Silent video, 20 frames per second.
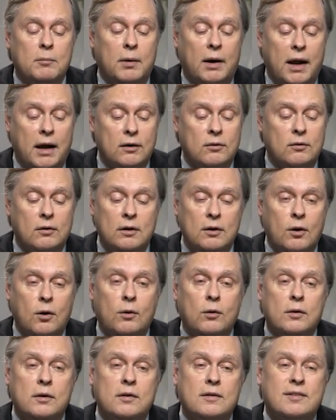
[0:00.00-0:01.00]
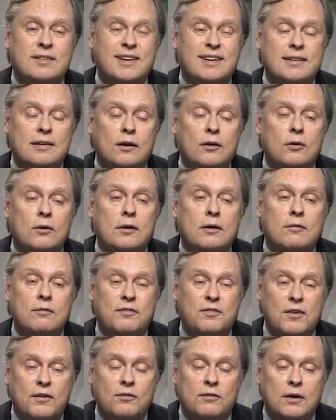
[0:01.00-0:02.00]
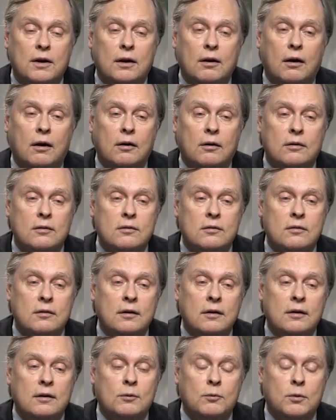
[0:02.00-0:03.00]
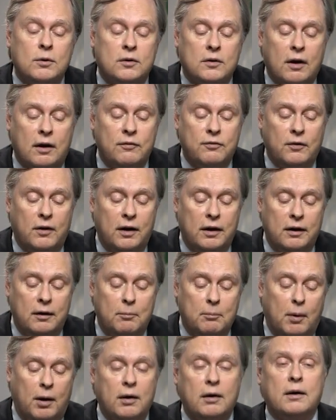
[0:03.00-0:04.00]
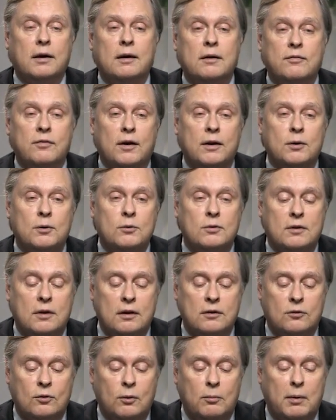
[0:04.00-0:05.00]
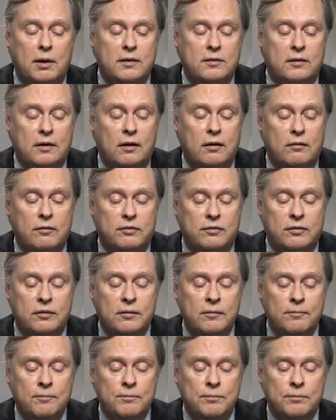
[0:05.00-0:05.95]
But actually, no, it's $650, which I find a bargain if I do say so myself.